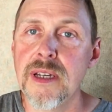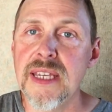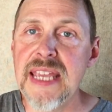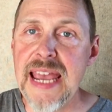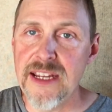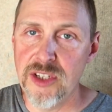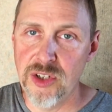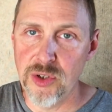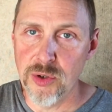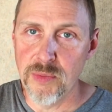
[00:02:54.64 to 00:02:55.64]
gas
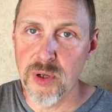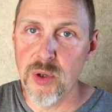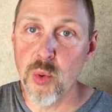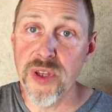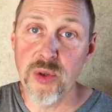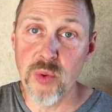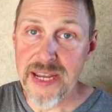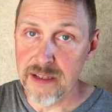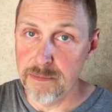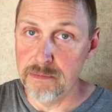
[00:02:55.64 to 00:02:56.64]
tube with a
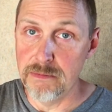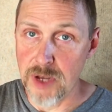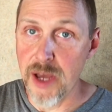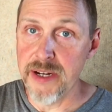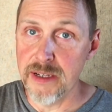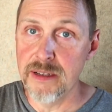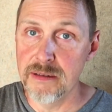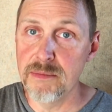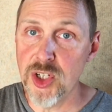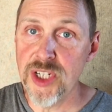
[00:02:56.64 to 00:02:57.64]
rail on it,
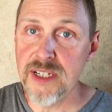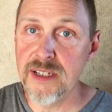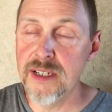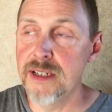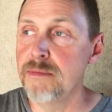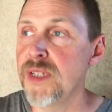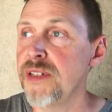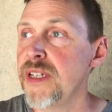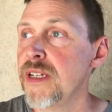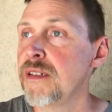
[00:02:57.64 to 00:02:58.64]
machined in,
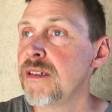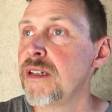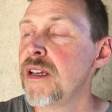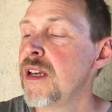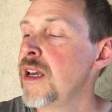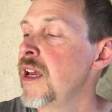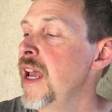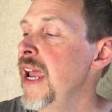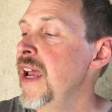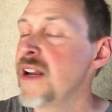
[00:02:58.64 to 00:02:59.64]
milled in.
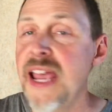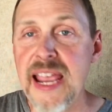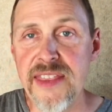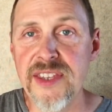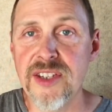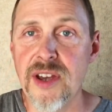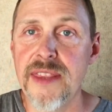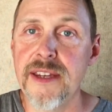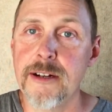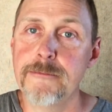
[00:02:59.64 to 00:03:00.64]
And I had this
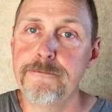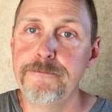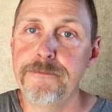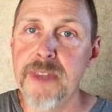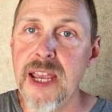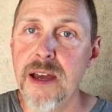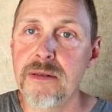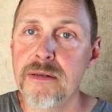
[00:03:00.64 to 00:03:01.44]
on there. Now,